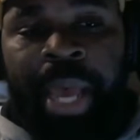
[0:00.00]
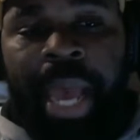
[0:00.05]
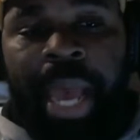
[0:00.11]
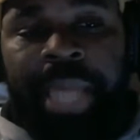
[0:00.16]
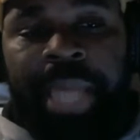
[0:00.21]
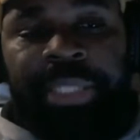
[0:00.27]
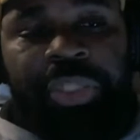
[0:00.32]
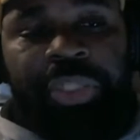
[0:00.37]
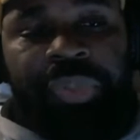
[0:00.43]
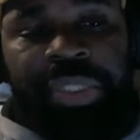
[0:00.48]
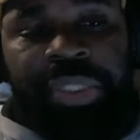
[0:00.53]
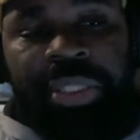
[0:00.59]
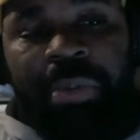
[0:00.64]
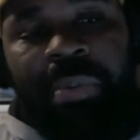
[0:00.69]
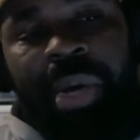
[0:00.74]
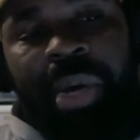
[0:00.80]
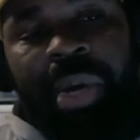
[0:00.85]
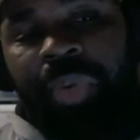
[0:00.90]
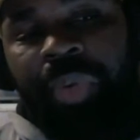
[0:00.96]
And to
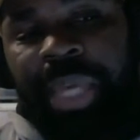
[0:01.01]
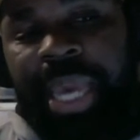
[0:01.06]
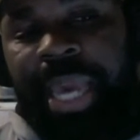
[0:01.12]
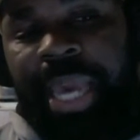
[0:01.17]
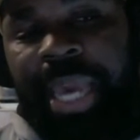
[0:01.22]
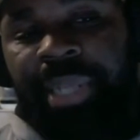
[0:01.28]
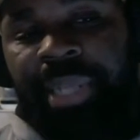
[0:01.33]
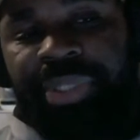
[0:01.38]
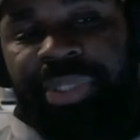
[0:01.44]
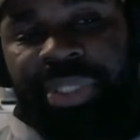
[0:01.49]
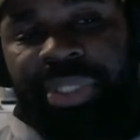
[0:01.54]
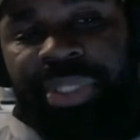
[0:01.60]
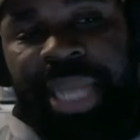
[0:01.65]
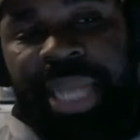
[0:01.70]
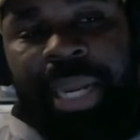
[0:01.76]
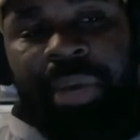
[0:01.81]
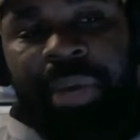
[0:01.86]
someone who can't understand it,